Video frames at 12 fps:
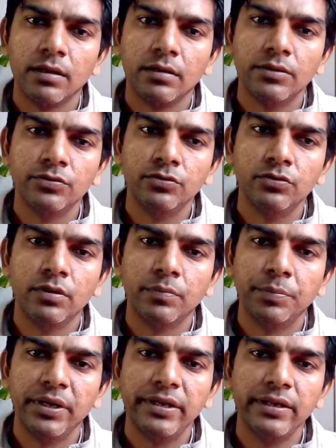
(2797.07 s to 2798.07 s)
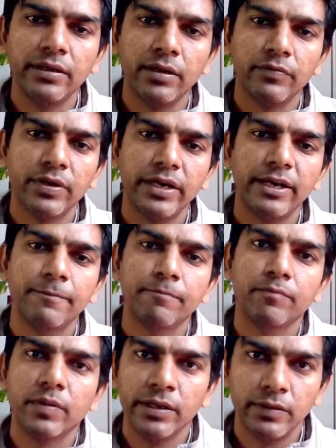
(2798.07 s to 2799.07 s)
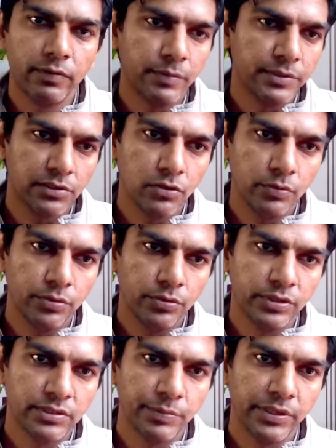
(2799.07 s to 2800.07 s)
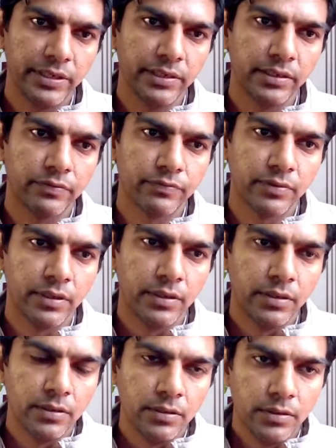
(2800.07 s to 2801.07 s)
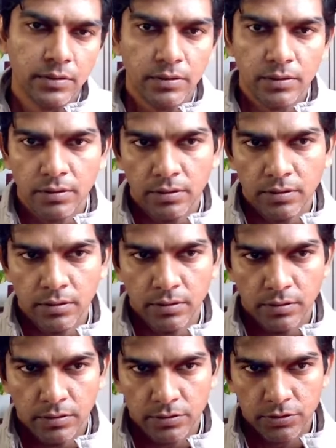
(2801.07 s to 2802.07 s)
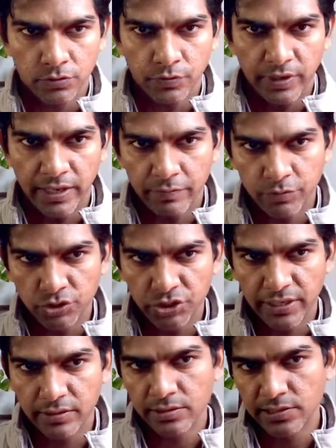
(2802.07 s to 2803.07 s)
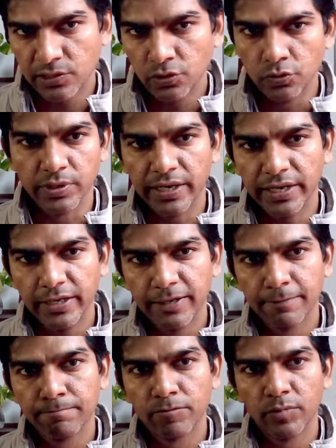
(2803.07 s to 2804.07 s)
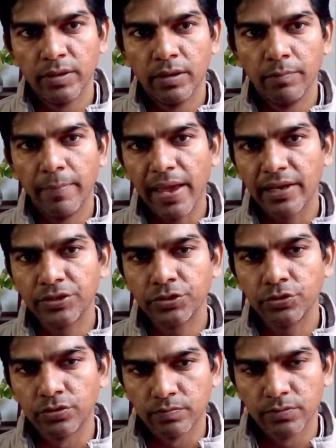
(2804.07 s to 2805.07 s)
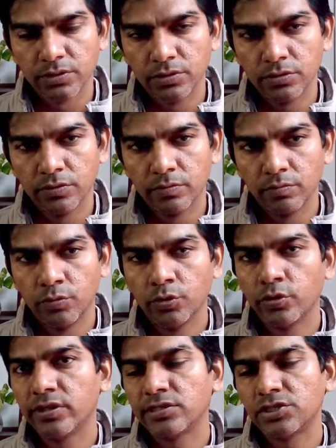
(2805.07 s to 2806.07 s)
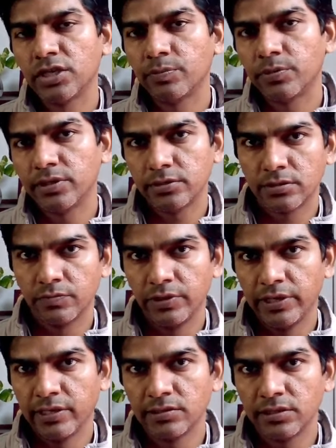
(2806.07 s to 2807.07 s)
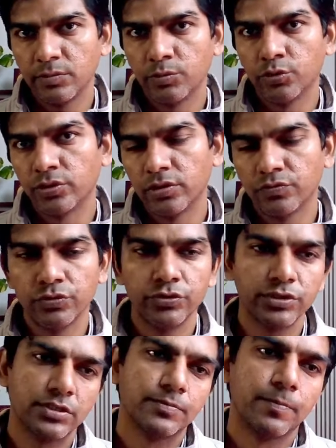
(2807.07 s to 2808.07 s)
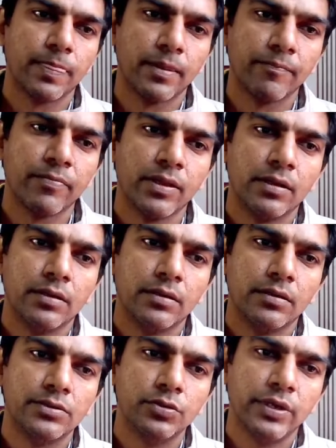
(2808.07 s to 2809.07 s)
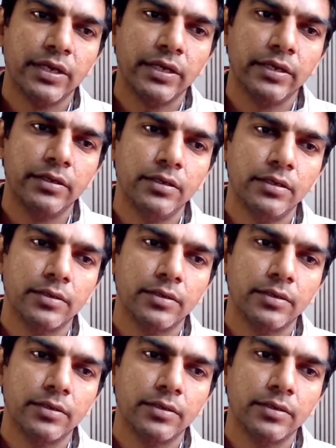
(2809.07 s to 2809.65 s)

to PT graph, right? It will be slope to this PT graph. So we have to check the slope, right? Magnitude. So more the steepness, we can say more the force. So here,